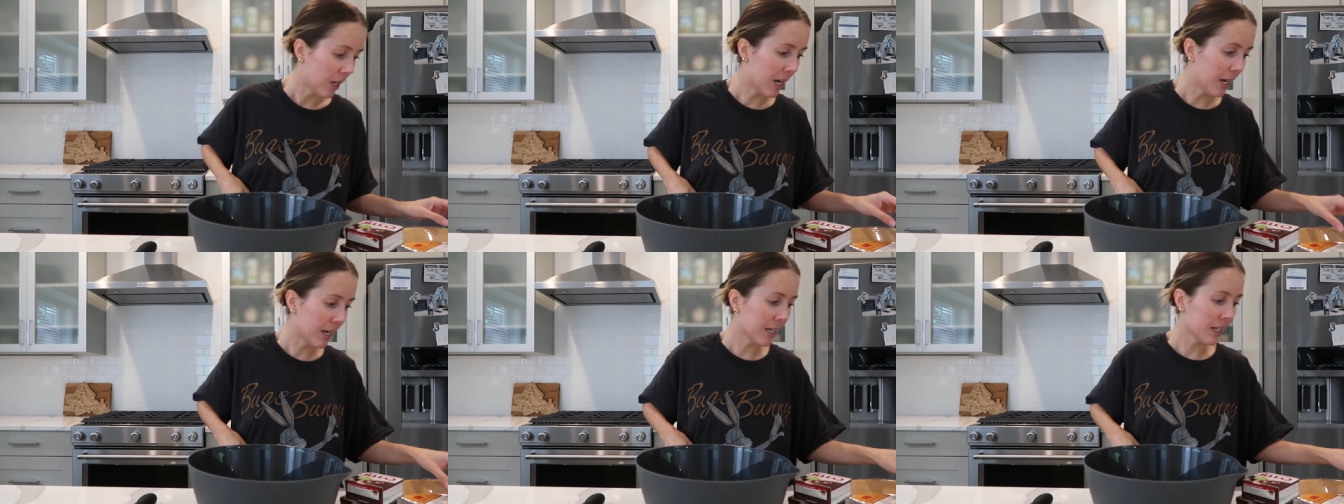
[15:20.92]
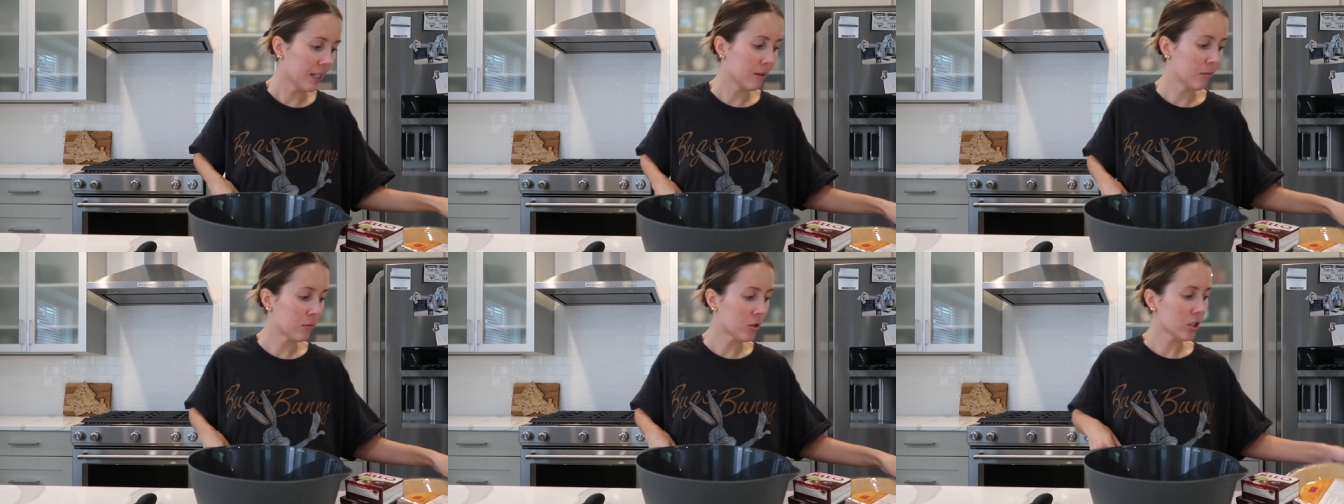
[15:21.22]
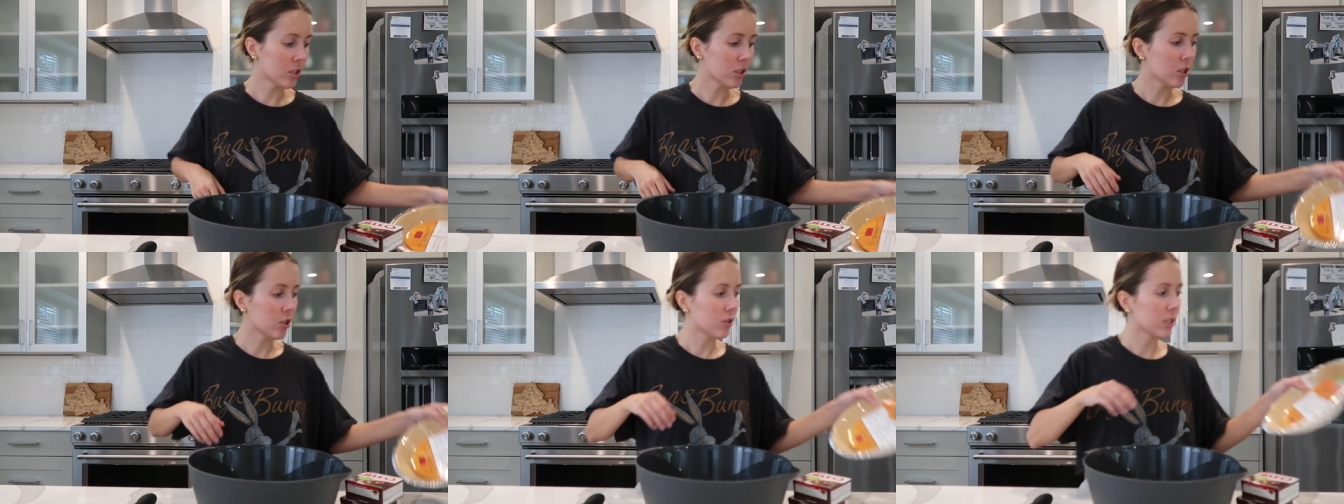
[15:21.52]
I am
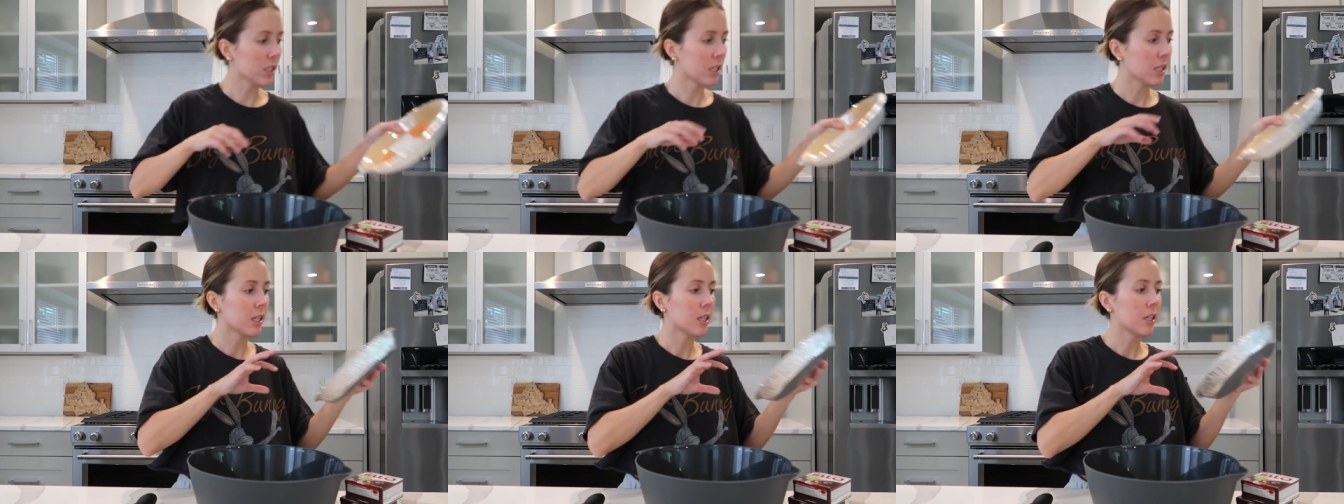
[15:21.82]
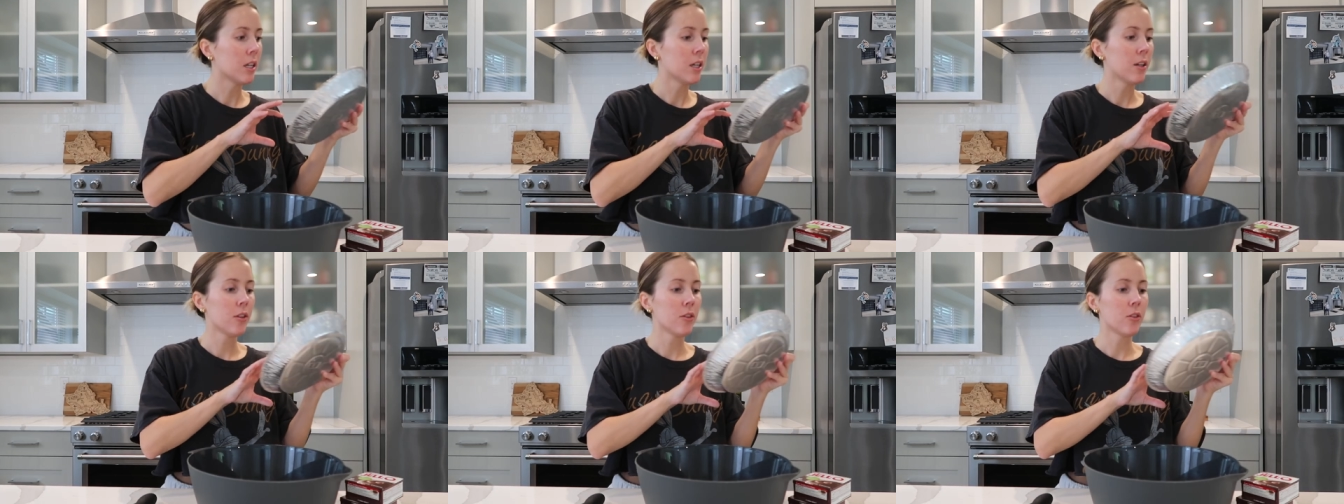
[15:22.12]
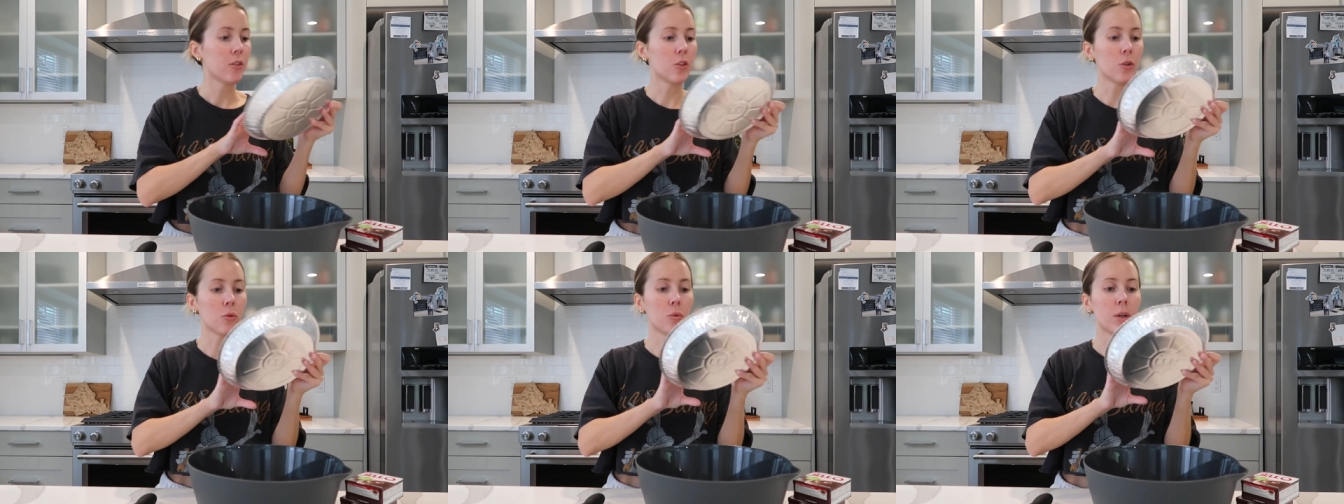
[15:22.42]
just using
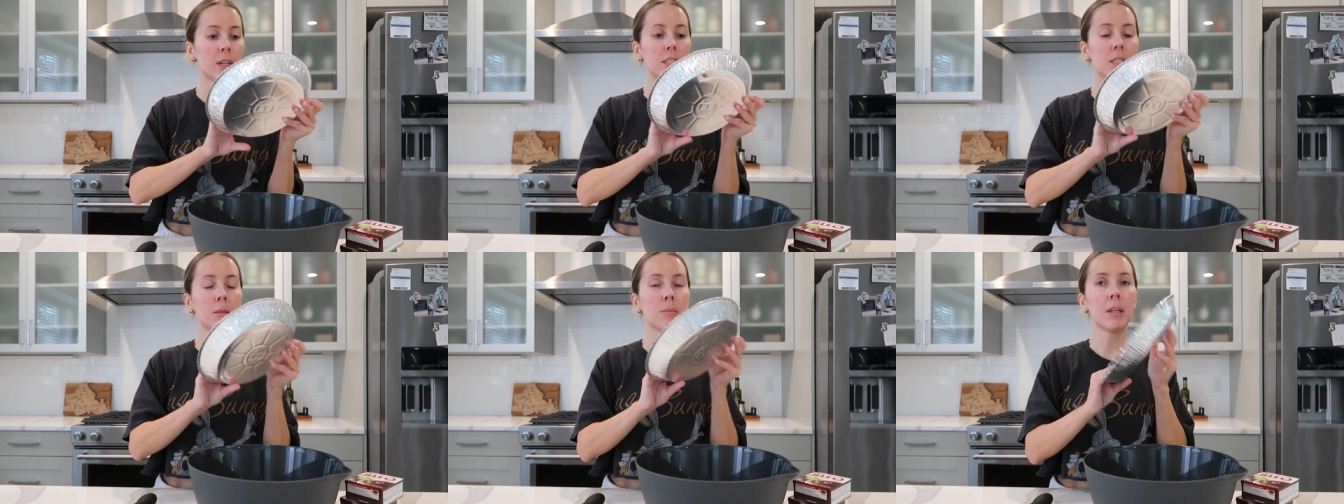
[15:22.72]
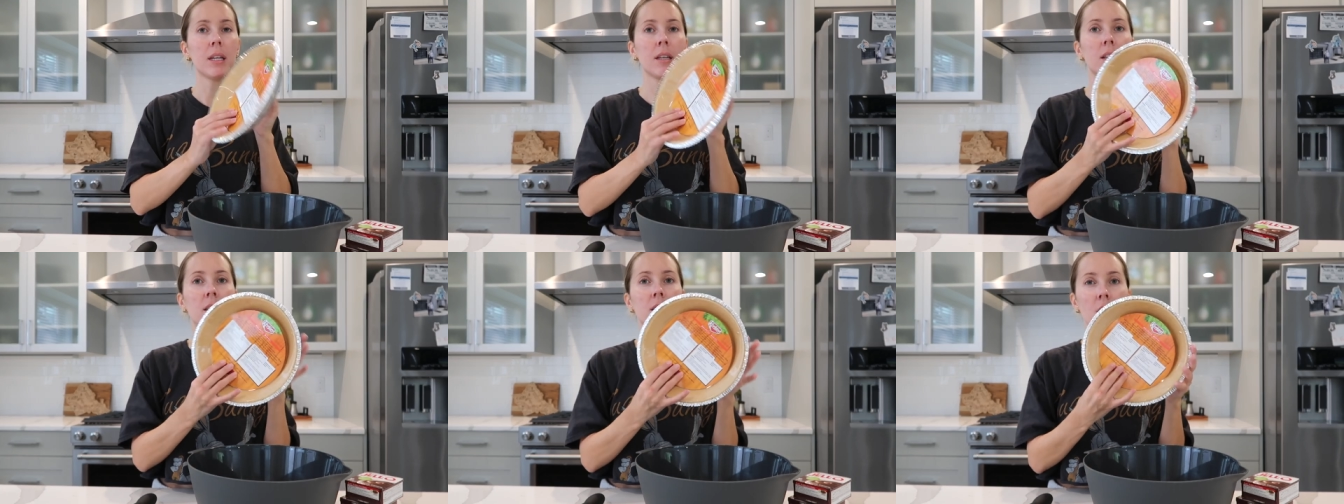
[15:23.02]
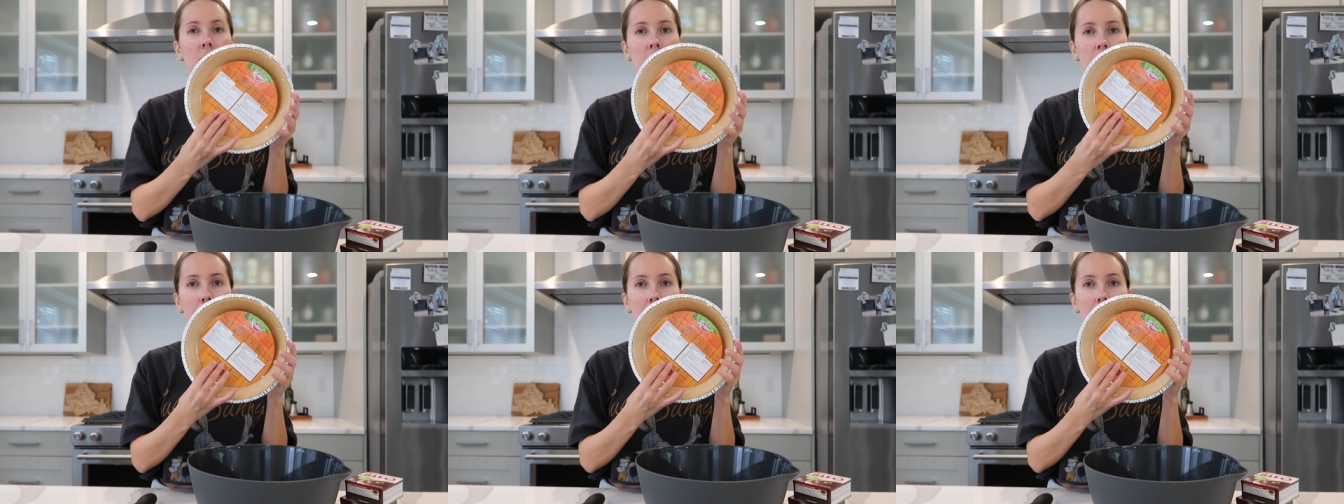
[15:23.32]
the recipe that's on the